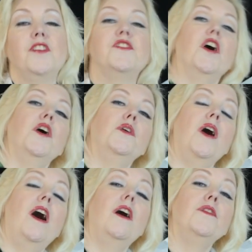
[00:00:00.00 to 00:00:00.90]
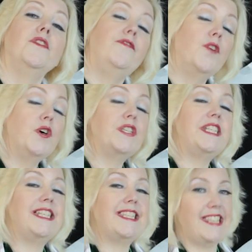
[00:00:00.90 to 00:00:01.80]
So on the
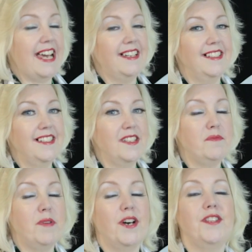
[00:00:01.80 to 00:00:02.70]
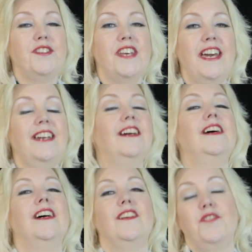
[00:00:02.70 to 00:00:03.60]
42nd birthday
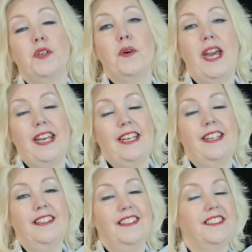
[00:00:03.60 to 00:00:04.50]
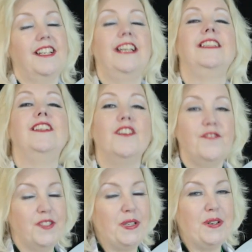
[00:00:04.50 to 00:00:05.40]
of UAE, and I
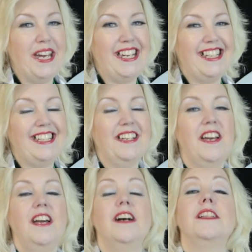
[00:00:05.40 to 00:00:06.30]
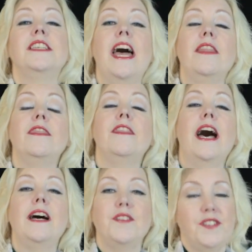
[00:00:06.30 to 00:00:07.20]
love UAE,
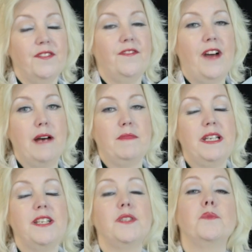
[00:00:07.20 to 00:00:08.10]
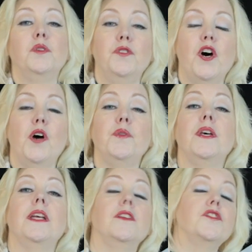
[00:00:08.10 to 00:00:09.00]
10,000 families will know
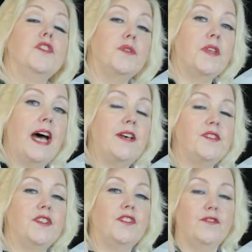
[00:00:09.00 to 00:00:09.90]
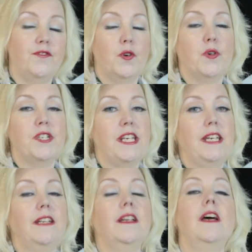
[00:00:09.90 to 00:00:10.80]
that in
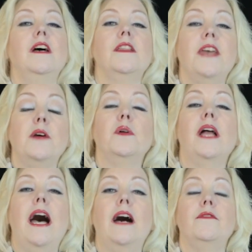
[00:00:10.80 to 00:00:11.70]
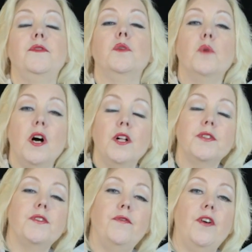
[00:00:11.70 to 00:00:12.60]
2014 they will have the
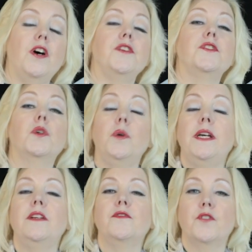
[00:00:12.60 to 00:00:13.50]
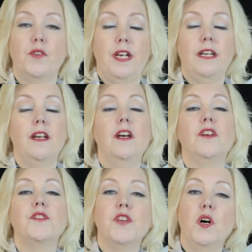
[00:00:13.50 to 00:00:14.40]
world's first Queen of Green
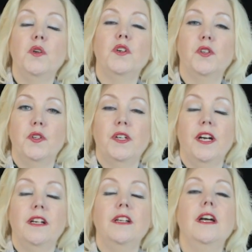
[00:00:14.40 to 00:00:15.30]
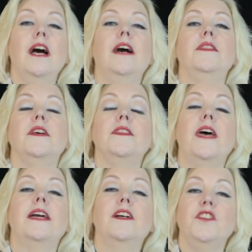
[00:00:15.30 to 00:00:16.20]
solar cooker, and that
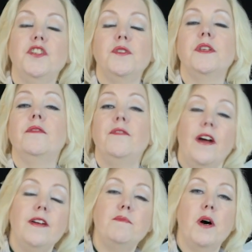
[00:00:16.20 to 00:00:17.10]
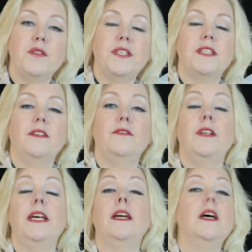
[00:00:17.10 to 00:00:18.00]
they can use it very
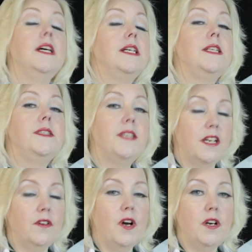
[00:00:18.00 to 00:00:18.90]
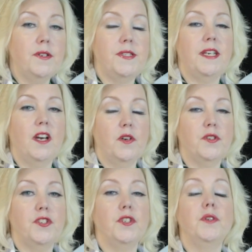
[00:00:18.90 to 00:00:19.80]
positively, zero
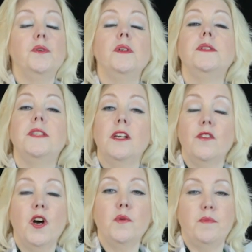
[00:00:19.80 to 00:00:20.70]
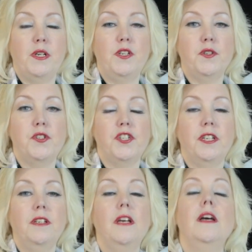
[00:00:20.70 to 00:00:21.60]
CO2, zero
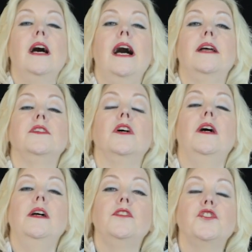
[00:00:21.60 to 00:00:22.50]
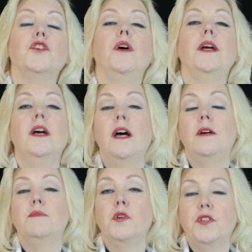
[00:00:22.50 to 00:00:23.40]
pollution, and enjoy
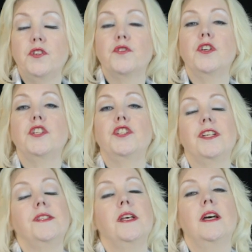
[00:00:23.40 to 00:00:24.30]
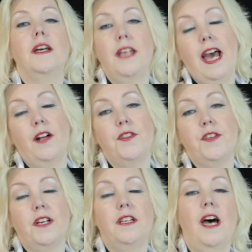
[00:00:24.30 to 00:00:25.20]
a more nutritious and
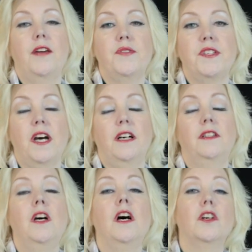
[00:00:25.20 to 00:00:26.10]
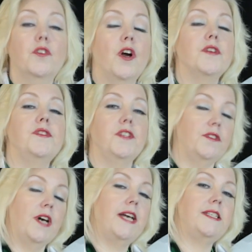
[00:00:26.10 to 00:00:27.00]
healthier lifestyle across the
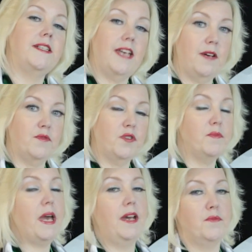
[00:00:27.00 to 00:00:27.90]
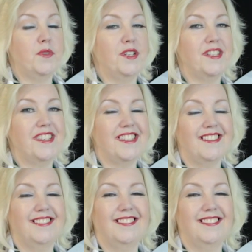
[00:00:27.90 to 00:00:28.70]
United Arab Emirates.